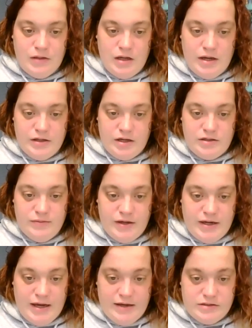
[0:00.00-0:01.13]
I talked to my
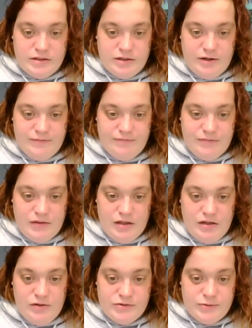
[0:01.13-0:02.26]
counselor.
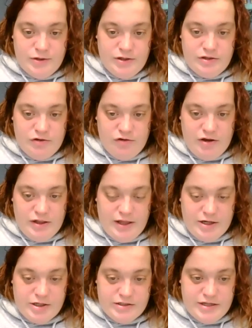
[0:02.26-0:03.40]
He was willing to write a
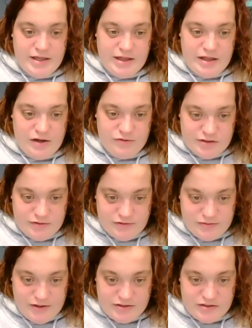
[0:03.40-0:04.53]
letter saying that I was
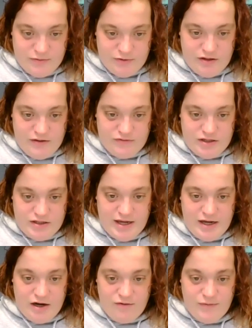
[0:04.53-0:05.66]
responsible enough to take
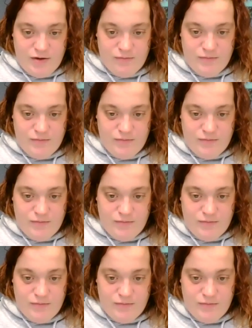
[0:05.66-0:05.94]
care of my own